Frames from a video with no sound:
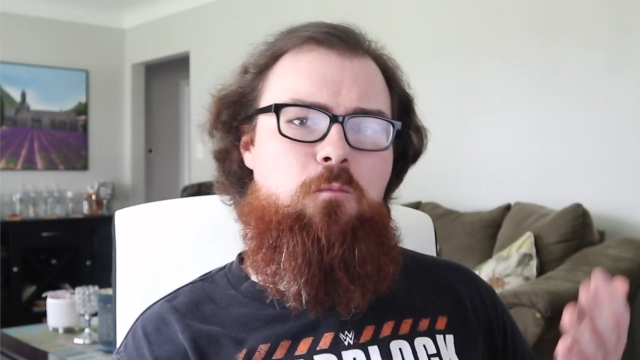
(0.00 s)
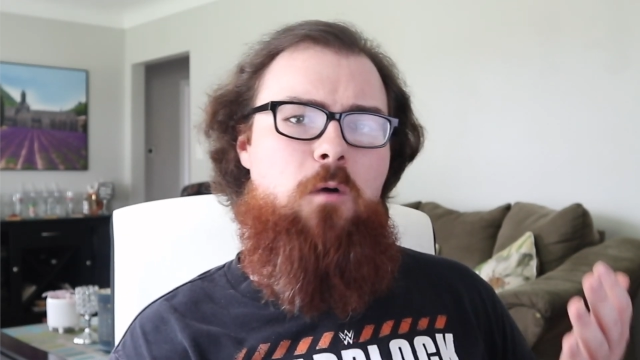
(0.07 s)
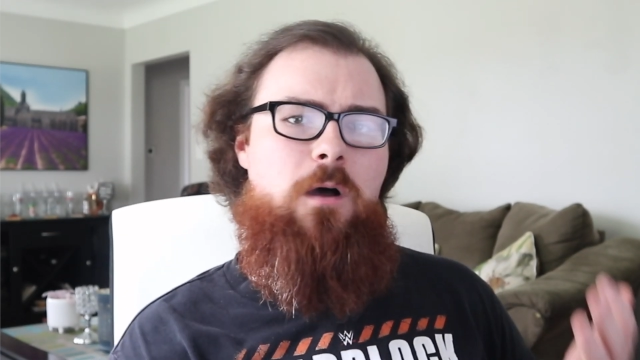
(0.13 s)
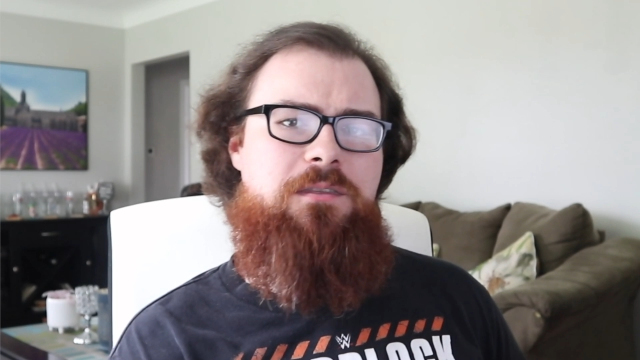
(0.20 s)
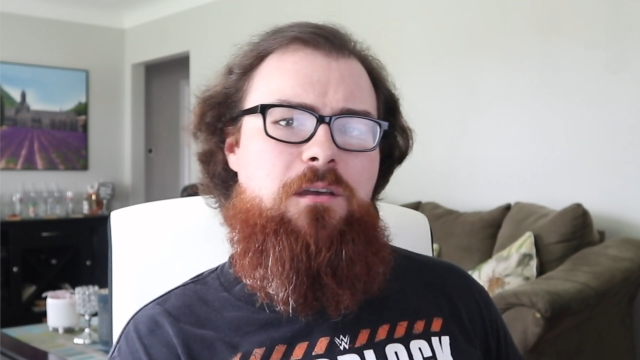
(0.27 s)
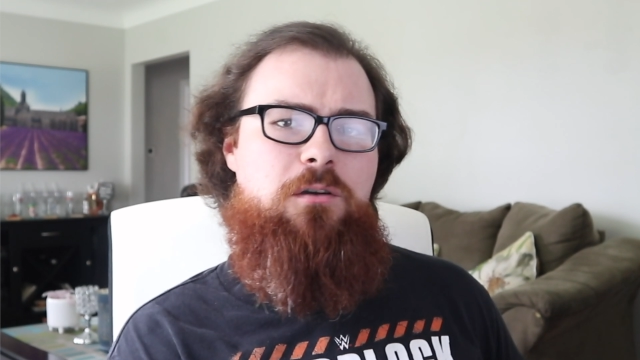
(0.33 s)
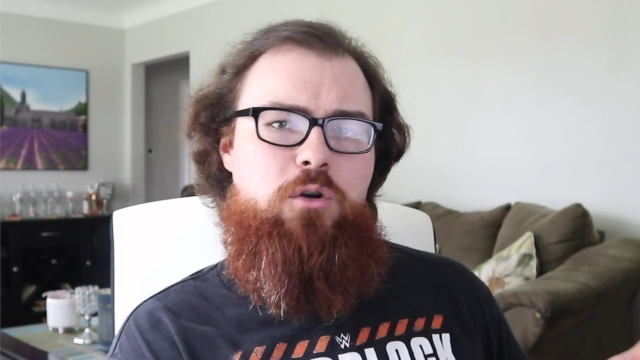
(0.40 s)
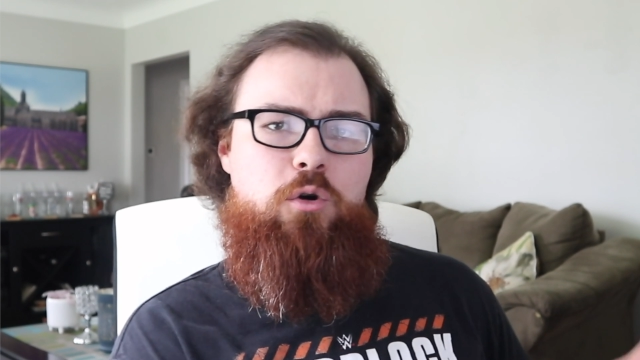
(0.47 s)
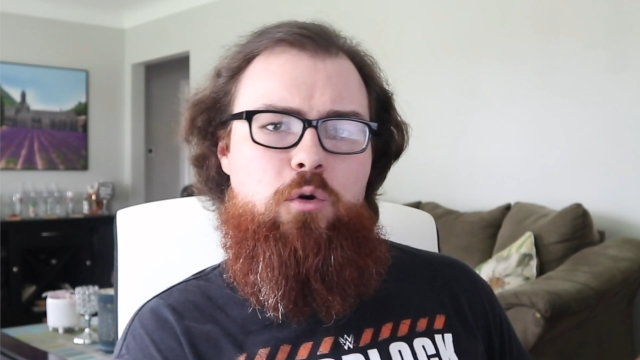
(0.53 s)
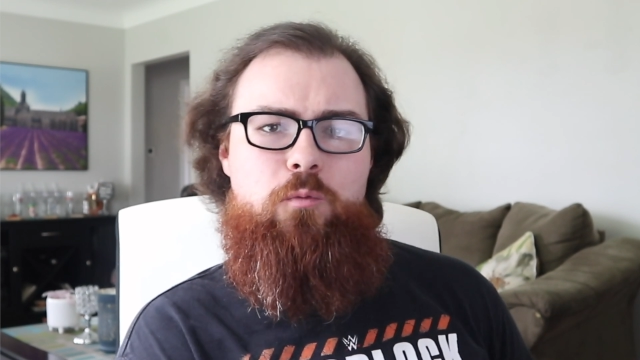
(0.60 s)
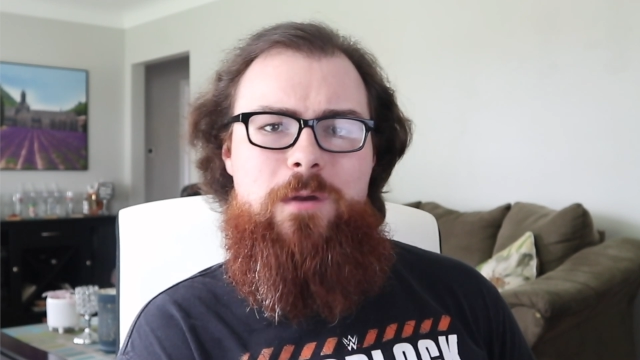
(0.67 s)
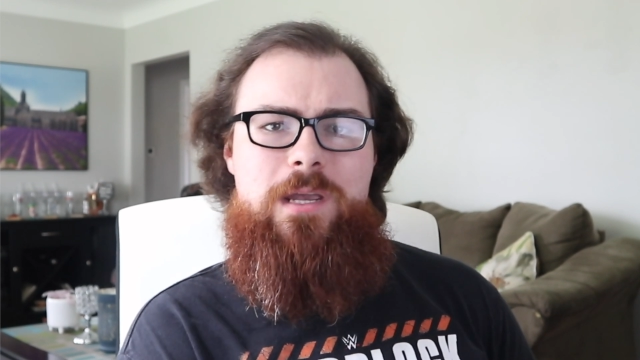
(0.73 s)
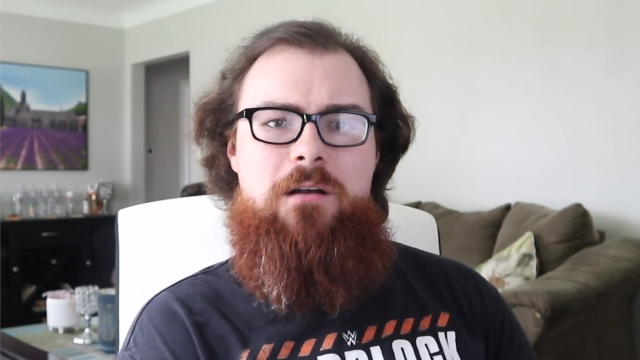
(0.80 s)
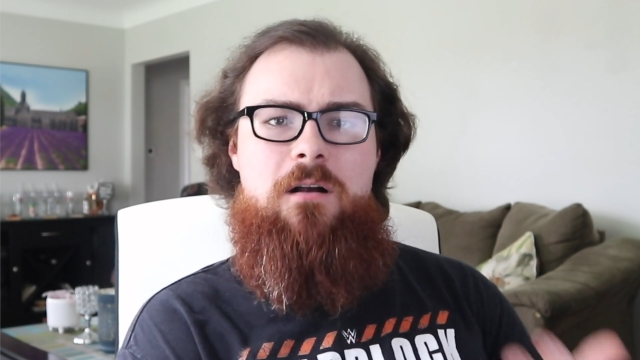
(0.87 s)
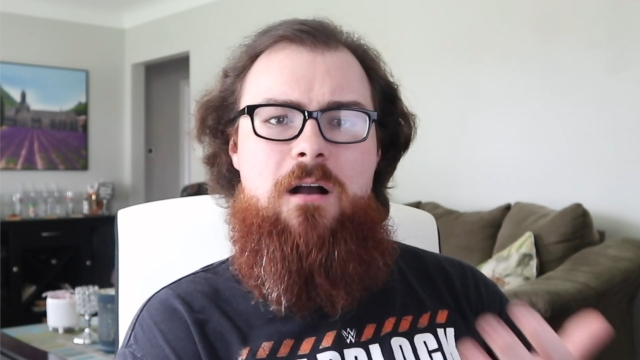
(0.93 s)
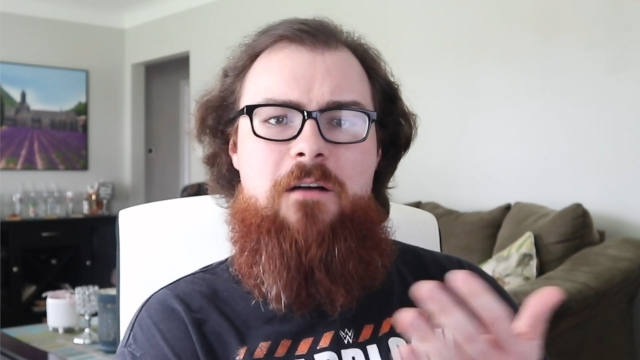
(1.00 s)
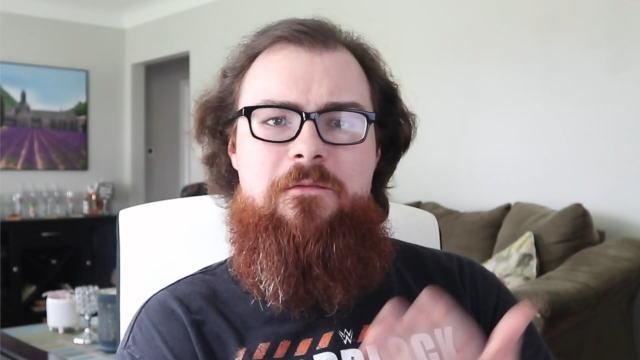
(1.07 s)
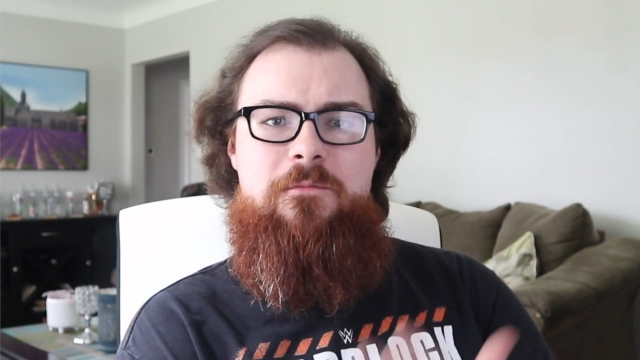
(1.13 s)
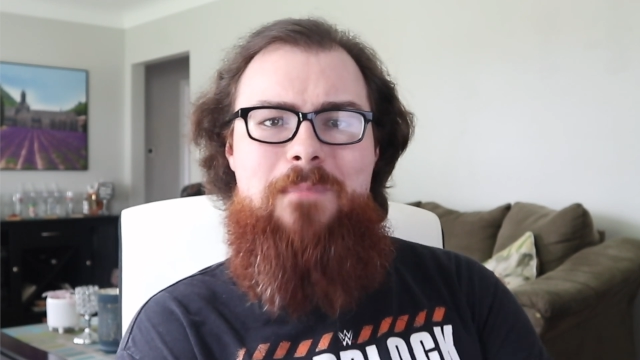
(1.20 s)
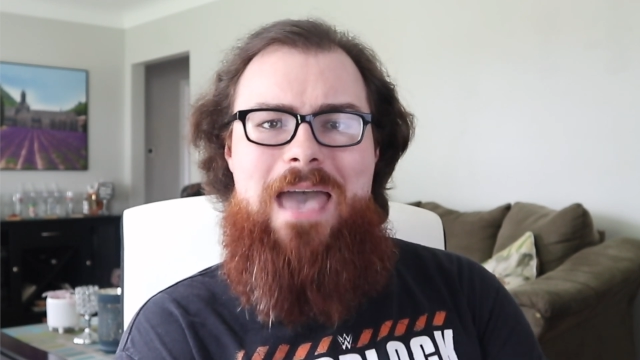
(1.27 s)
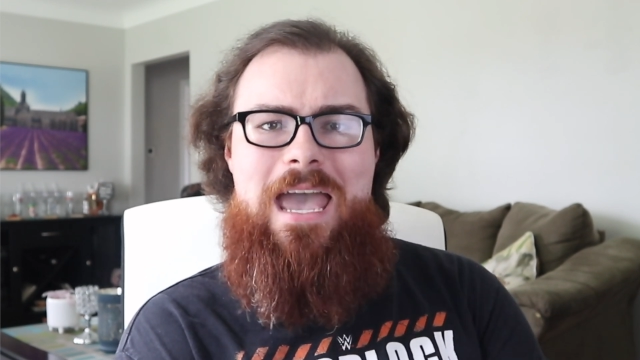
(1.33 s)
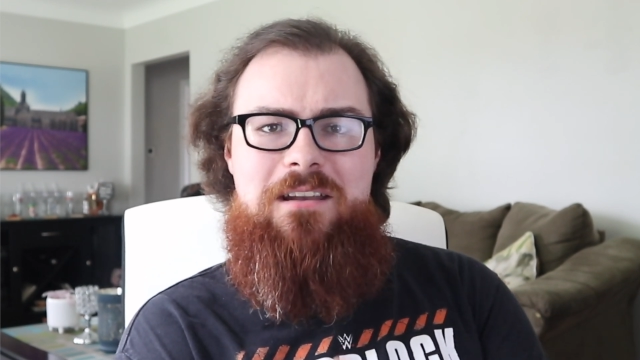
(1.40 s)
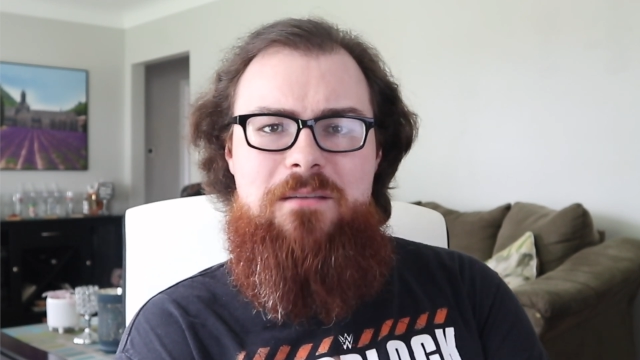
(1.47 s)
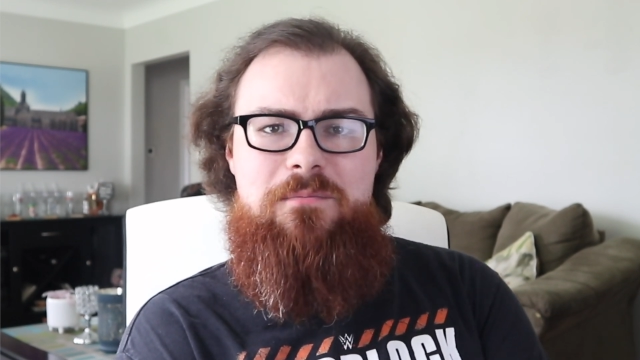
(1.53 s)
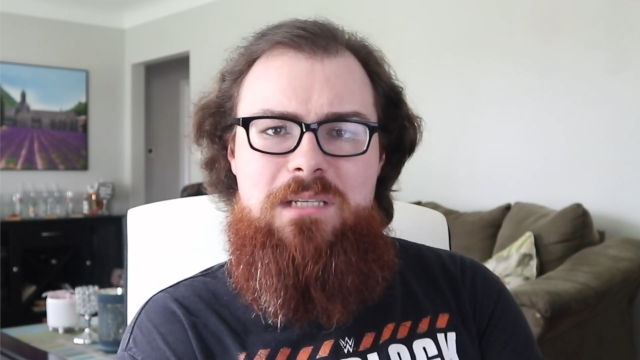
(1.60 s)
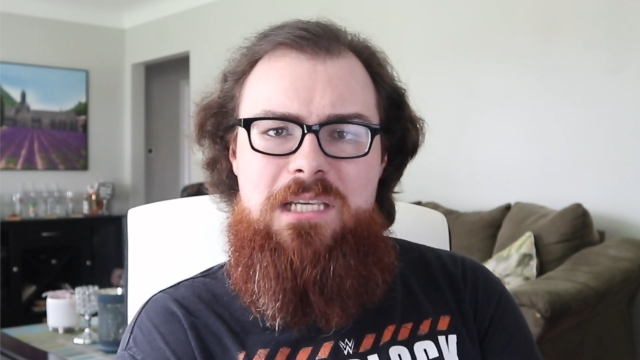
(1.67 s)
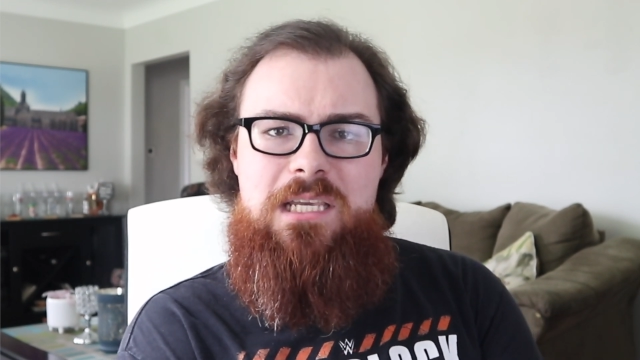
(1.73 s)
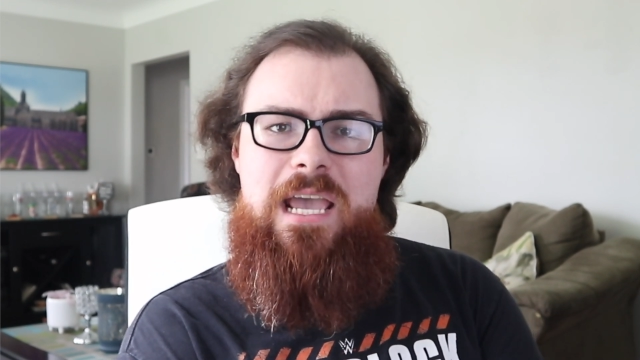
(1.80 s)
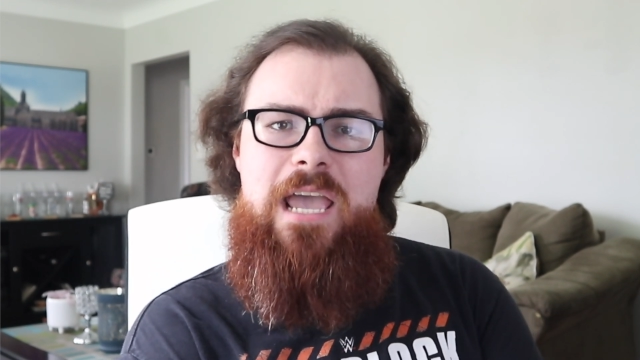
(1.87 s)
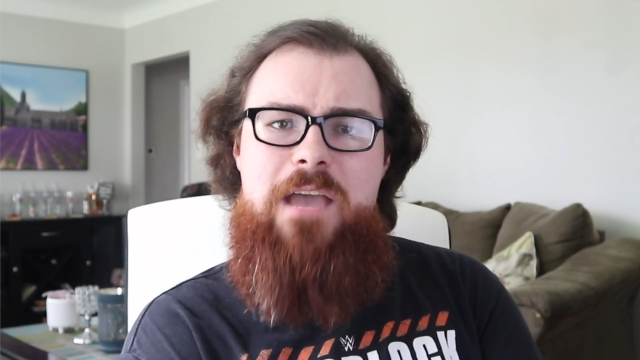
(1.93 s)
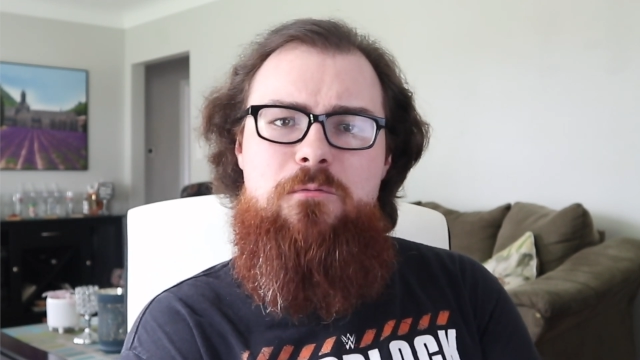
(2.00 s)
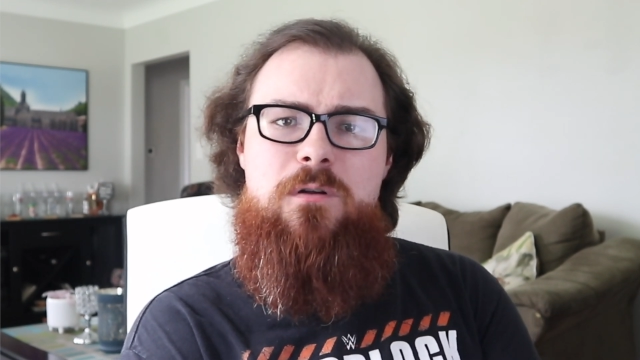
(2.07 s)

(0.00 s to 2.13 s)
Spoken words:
what the career of Magnum T.A.